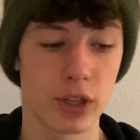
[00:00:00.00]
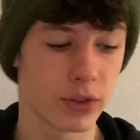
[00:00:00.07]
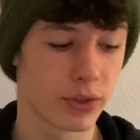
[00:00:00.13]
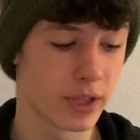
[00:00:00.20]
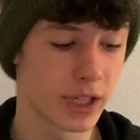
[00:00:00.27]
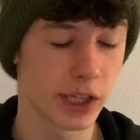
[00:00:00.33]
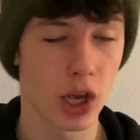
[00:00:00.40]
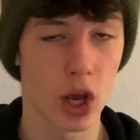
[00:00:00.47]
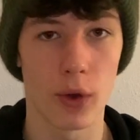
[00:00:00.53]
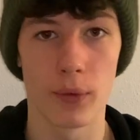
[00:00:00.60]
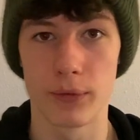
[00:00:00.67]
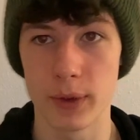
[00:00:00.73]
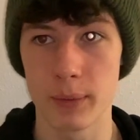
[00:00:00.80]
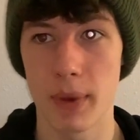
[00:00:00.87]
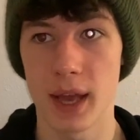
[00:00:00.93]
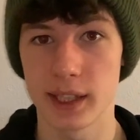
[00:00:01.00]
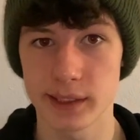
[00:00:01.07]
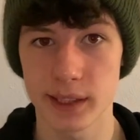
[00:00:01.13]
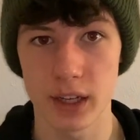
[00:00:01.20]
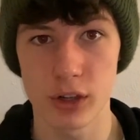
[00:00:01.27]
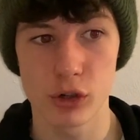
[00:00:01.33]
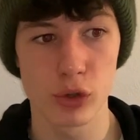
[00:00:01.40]
these are the best
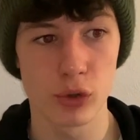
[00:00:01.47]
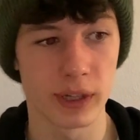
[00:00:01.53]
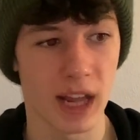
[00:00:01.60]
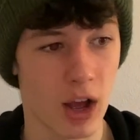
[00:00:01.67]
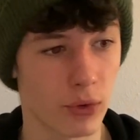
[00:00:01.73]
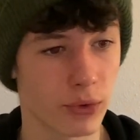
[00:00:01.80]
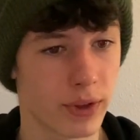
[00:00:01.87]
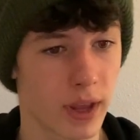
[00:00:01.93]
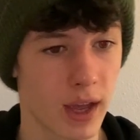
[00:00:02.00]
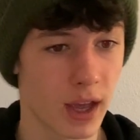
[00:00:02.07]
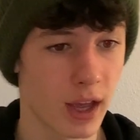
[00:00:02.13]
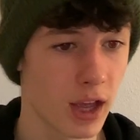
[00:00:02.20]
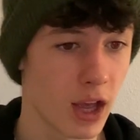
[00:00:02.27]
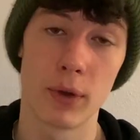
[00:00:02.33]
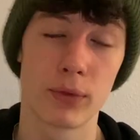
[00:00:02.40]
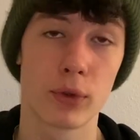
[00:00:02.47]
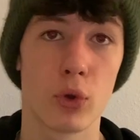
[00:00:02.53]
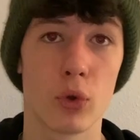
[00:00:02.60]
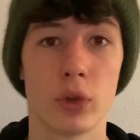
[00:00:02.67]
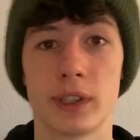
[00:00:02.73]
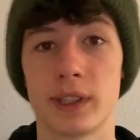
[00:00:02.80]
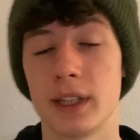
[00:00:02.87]
skate shoes out there. Of
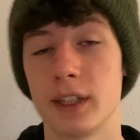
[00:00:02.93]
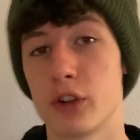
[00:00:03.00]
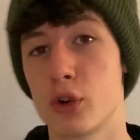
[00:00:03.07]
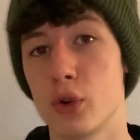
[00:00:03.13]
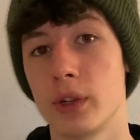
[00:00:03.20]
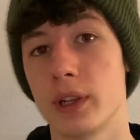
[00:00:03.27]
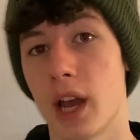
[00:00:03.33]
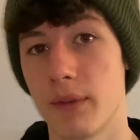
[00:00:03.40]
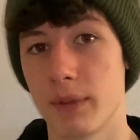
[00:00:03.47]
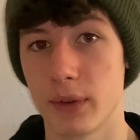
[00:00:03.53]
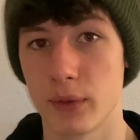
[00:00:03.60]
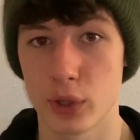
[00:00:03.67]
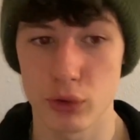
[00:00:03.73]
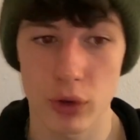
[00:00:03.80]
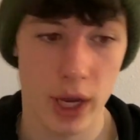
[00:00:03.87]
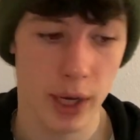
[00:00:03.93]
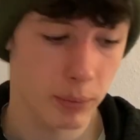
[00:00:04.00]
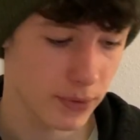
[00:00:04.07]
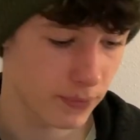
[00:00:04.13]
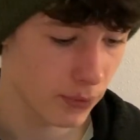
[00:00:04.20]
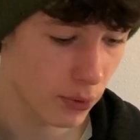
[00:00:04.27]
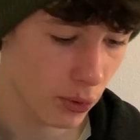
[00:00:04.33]
course, there's shoes that I've never tried
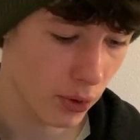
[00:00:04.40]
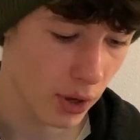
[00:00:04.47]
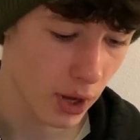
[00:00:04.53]
before,